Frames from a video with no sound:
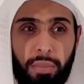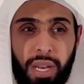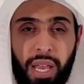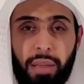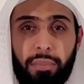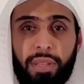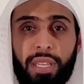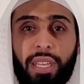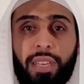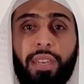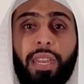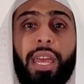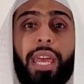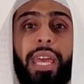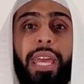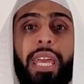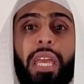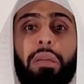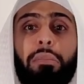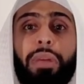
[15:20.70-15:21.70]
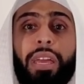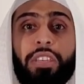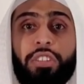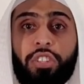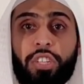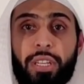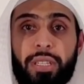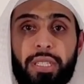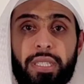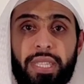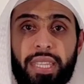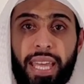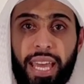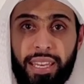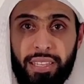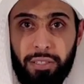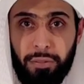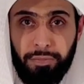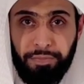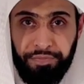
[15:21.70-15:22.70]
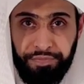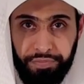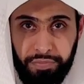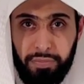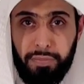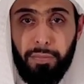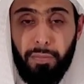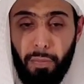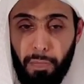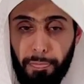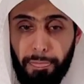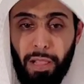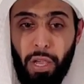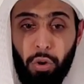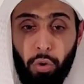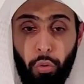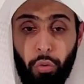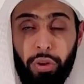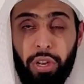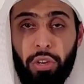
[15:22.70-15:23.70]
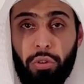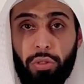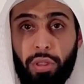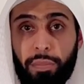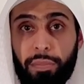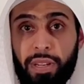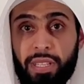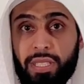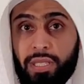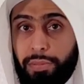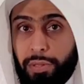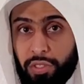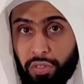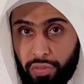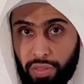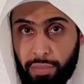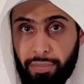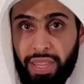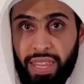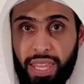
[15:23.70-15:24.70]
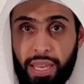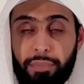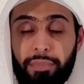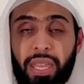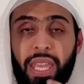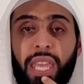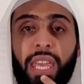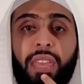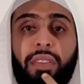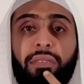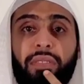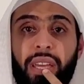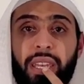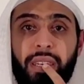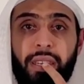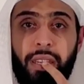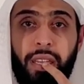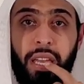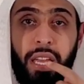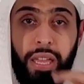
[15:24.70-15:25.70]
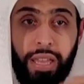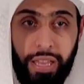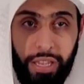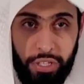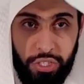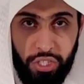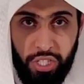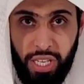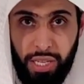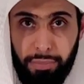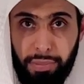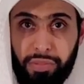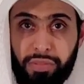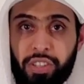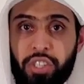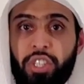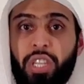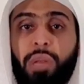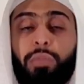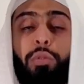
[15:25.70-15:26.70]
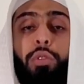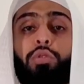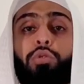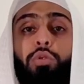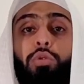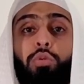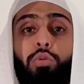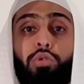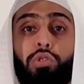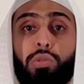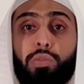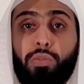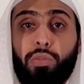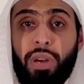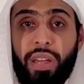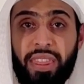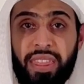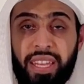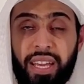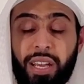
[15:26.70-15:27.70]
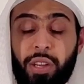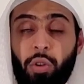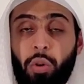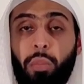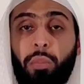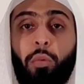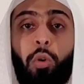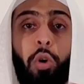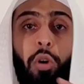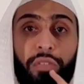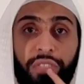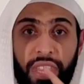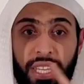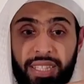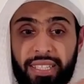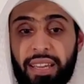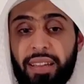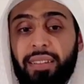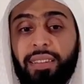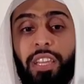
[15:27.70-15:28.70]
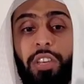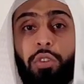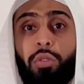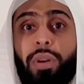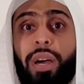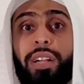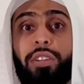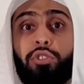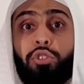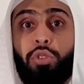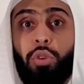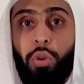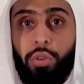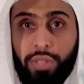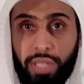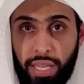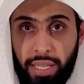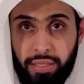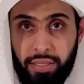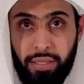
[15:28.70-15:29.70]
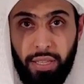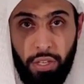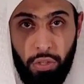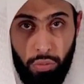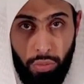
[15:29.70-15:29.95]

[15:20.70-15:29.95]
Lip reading: Abidin, he mentions that according to the principles of the madhab, even a sheep, if a sheep were to lose a third or more of the tongue, then you can't slaughter it.